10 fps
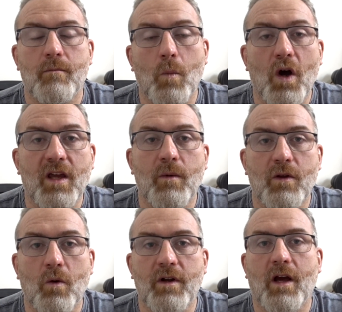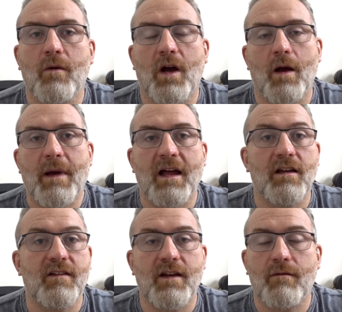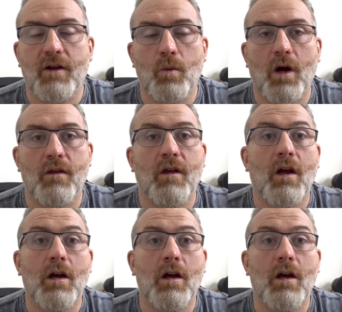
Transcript: working with audio, um, and it's definitely worth